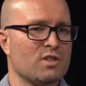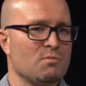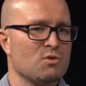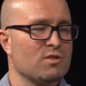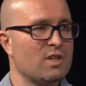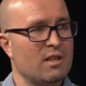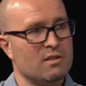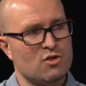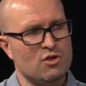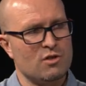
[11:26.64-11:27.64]
teams is
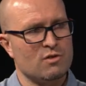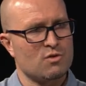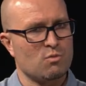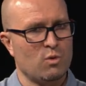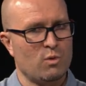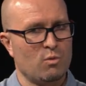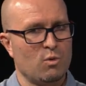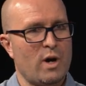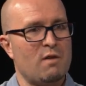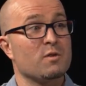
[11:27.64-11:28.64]
that students
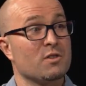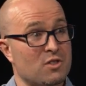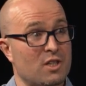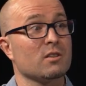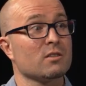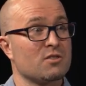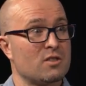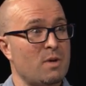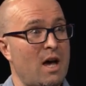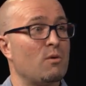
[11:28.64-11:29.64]
will have the skills
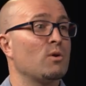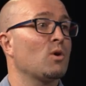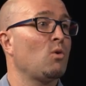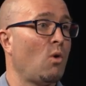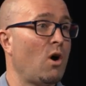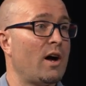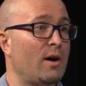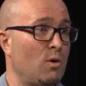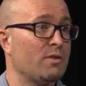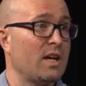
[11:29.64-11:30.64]
to be able to
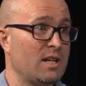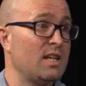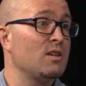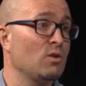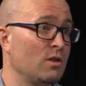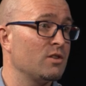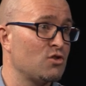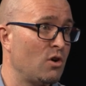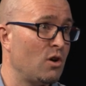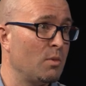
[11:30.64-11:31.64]
acquire what they need on the
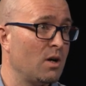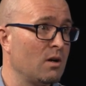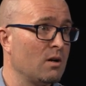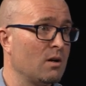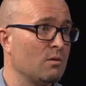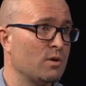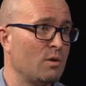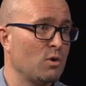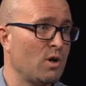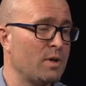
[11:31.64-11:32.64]
job.
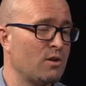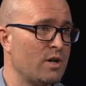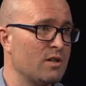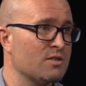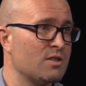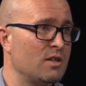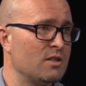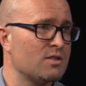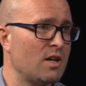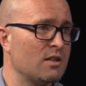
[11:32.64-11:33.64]
Would I be correct in saying
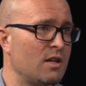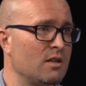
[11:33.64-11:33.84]
that?